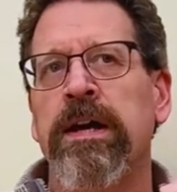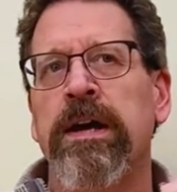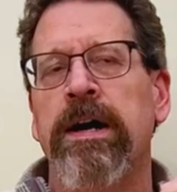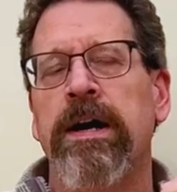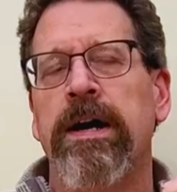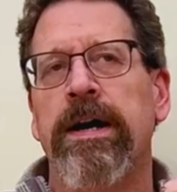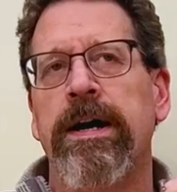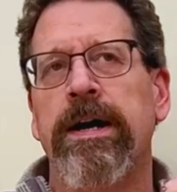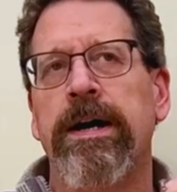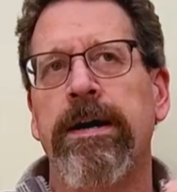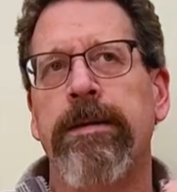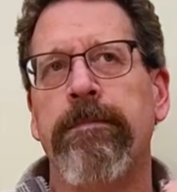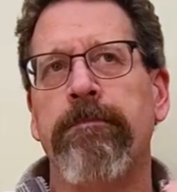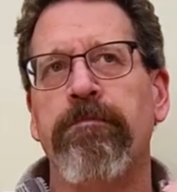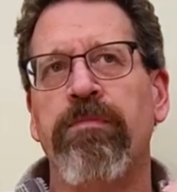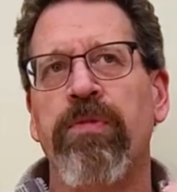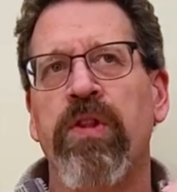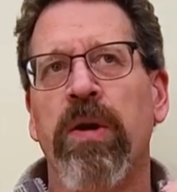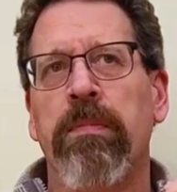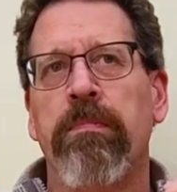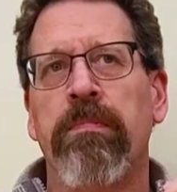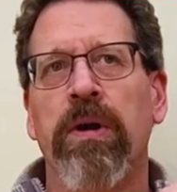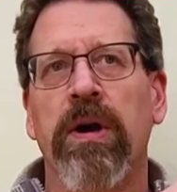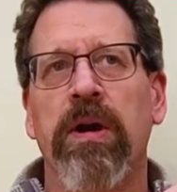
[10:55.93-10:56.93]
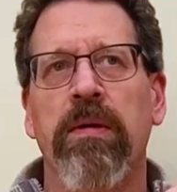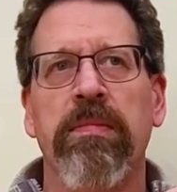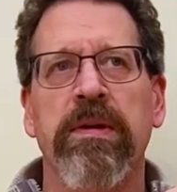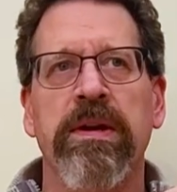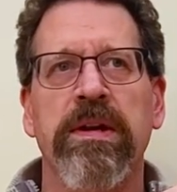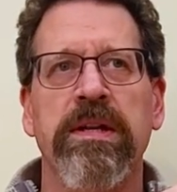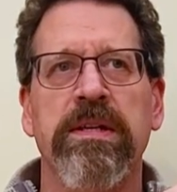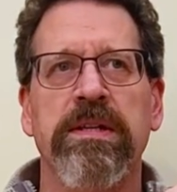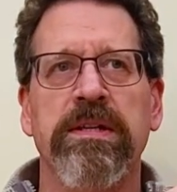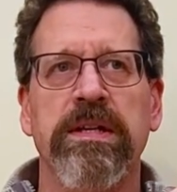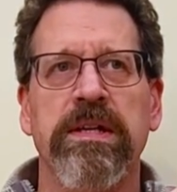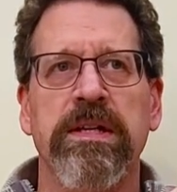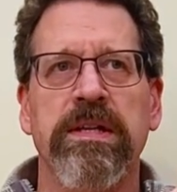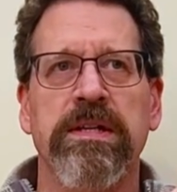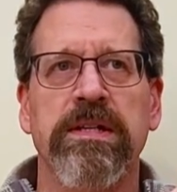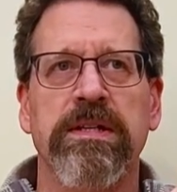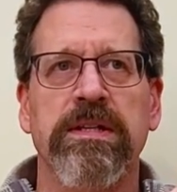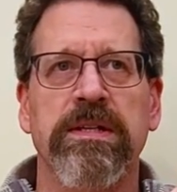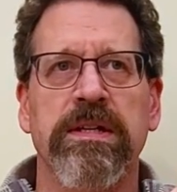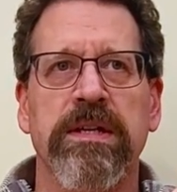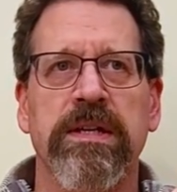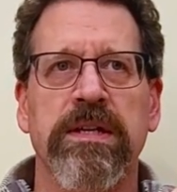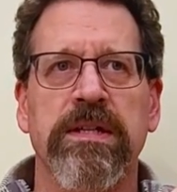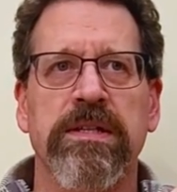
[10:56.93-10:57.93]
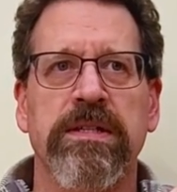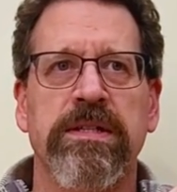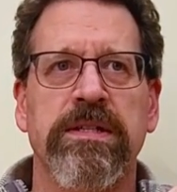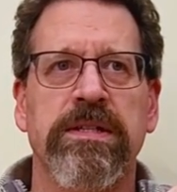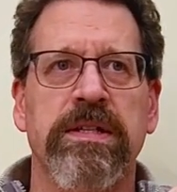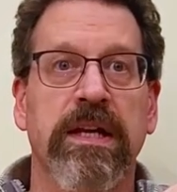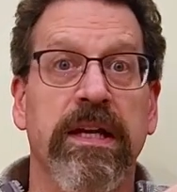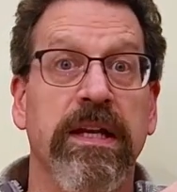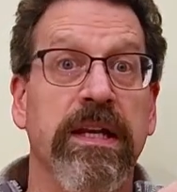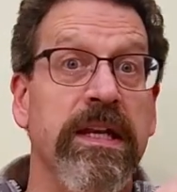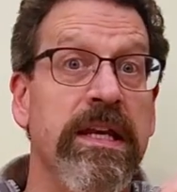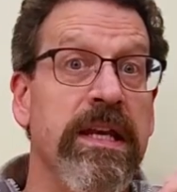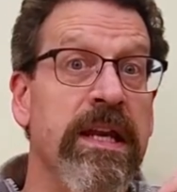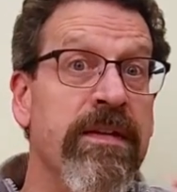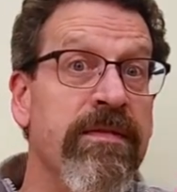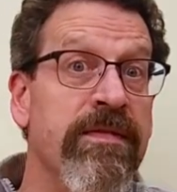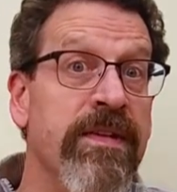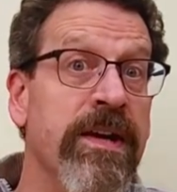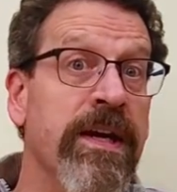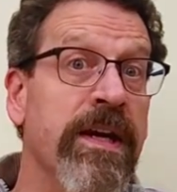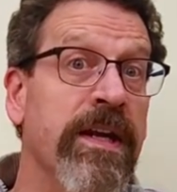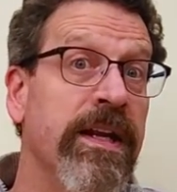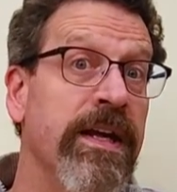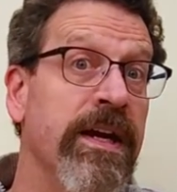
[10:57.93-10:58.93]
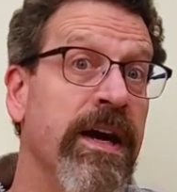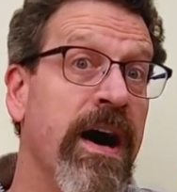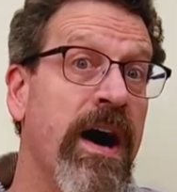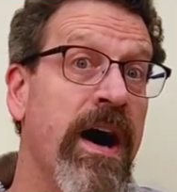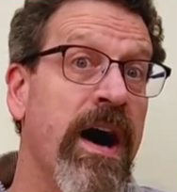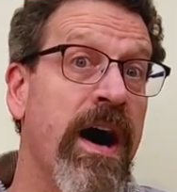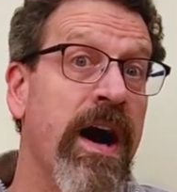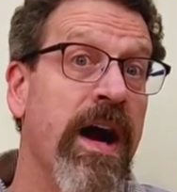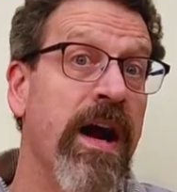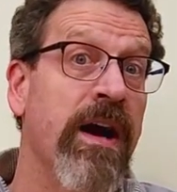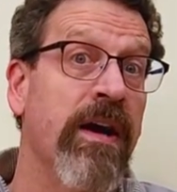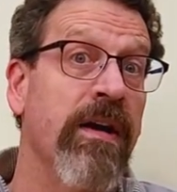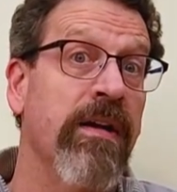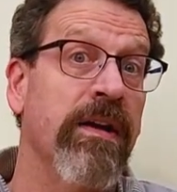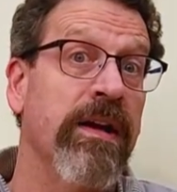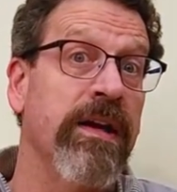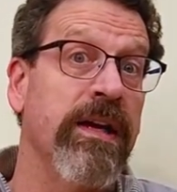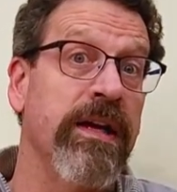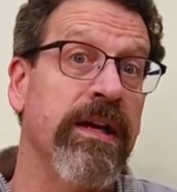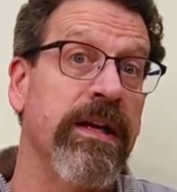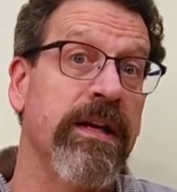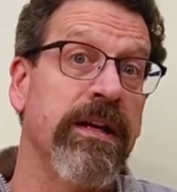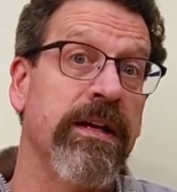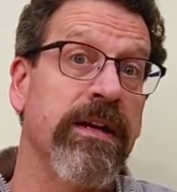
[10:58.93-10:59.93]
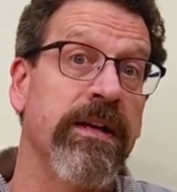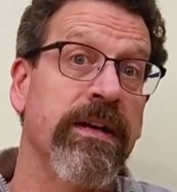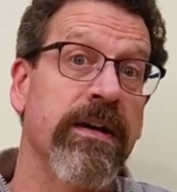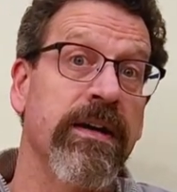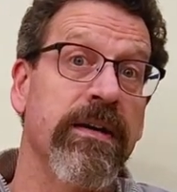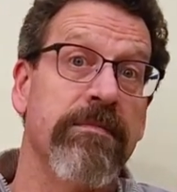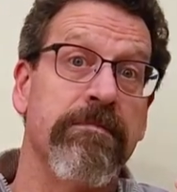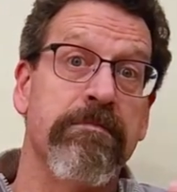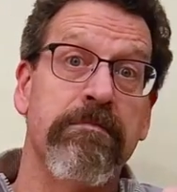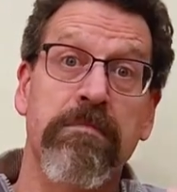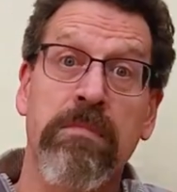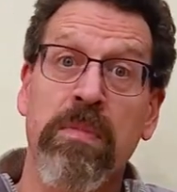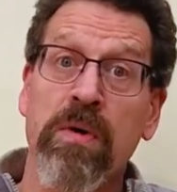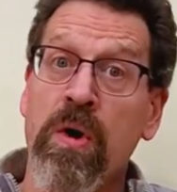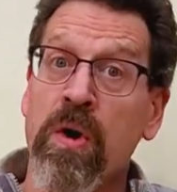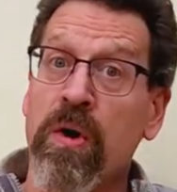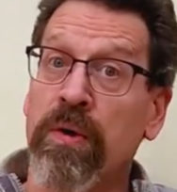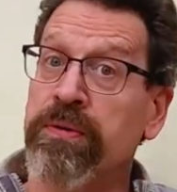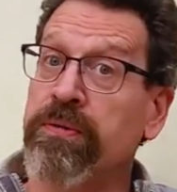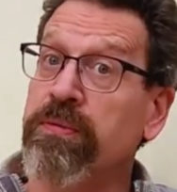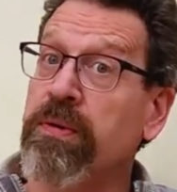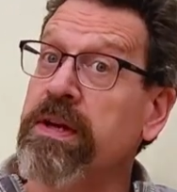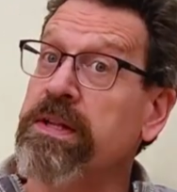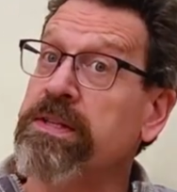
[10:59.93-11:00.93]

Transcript: their bourbon is significantly higher in malt, right?